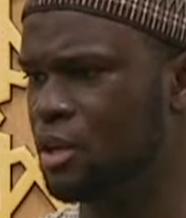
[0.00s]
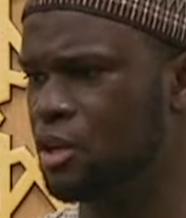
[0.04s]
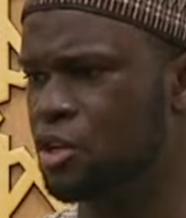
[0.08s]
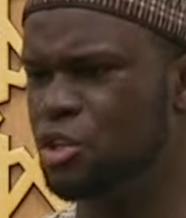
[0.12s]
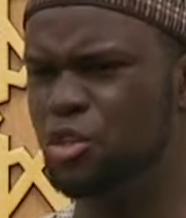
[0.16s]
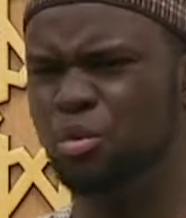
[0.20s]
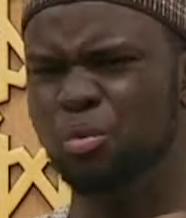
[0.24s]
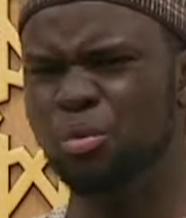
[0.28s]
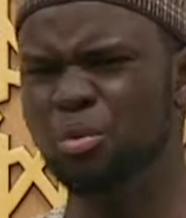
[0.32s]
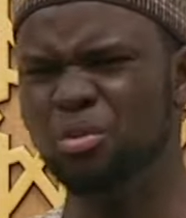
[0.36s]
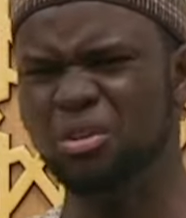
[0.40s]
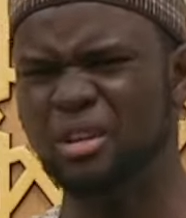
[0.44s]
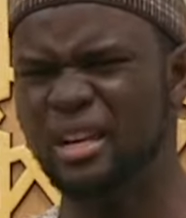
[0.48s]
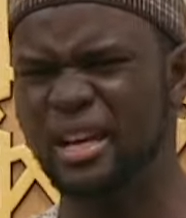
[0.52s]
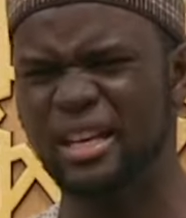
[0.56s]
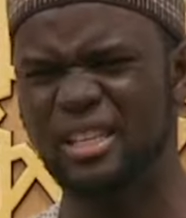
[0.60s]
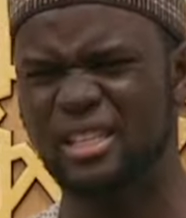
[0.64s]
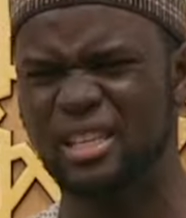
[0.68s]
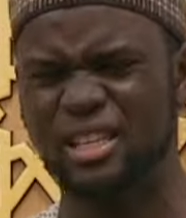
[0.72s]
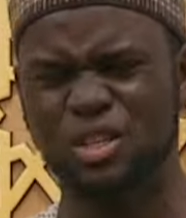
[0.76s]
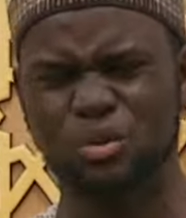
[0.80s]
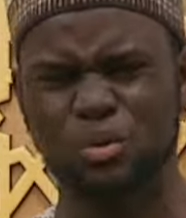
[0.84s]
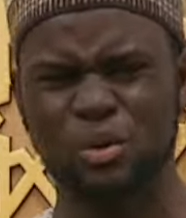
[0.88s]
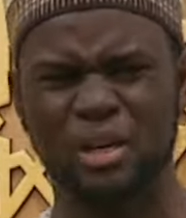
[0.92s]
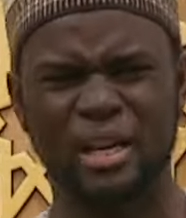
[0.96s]
you wouldn't
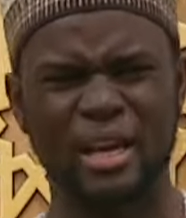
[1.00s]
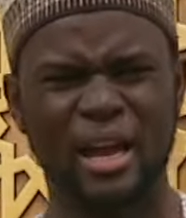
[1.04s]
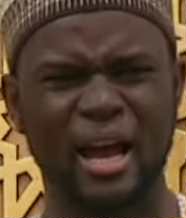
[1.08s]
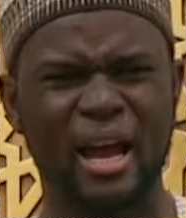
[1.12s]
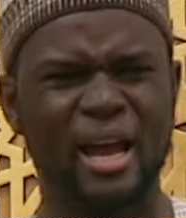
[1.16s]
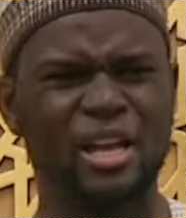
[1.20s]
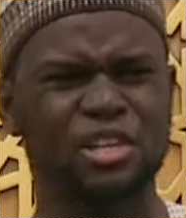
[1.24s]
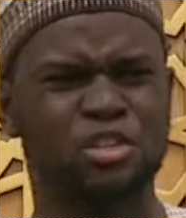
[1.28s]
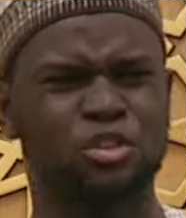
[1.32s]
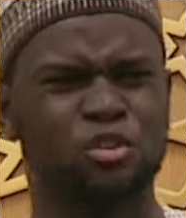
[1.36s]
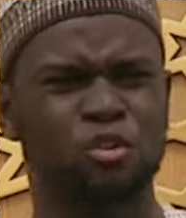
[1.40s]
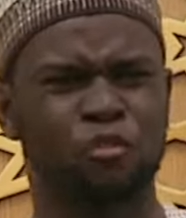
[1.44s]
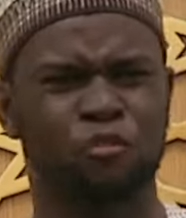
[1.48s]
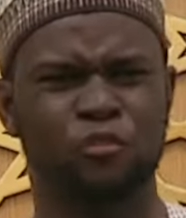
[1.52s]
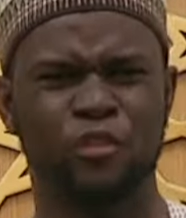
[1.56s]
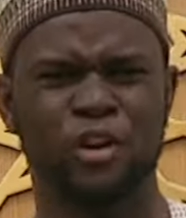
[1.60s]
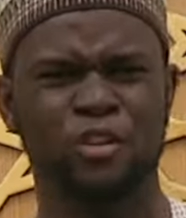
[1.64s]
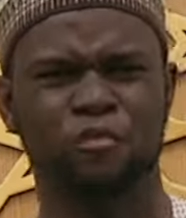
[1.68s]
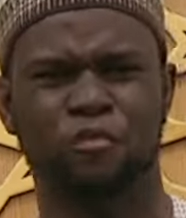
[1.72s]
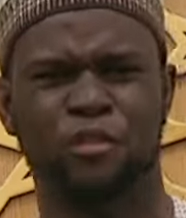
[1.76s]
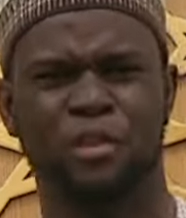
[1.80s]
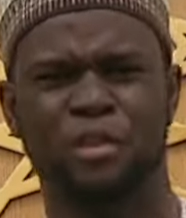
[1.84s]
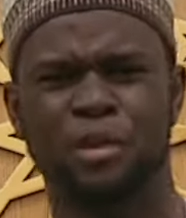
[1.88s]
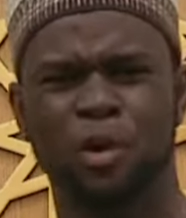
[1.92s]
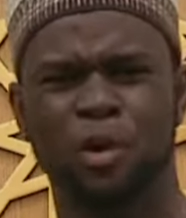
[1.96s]
necessarily ask your friend for